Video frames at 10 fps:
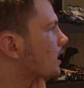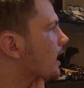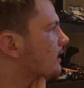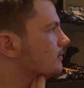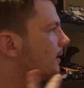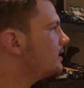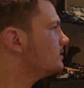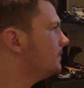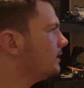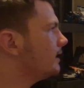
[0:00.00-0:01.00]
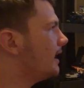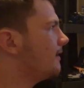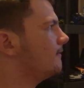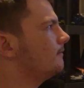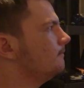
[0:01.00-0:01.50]
And it's possible that
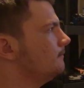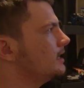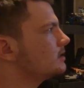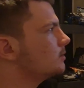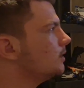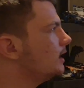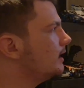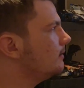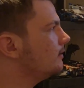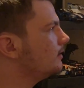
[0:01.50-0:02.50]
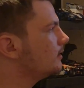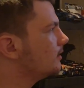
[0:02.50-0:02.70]
I've missed one.